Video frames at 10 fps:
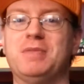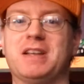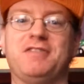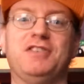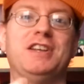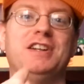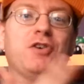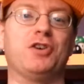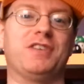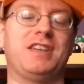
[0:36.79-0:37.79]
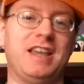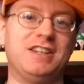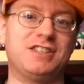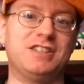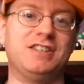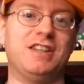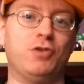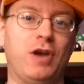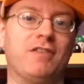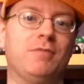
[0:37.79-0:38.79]
like if you get a notification, if
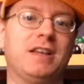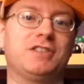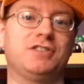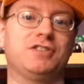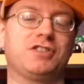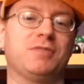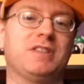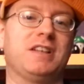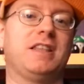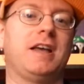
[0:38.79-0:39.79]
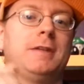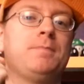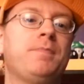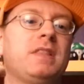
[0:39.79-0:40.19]
you have a message or something like that.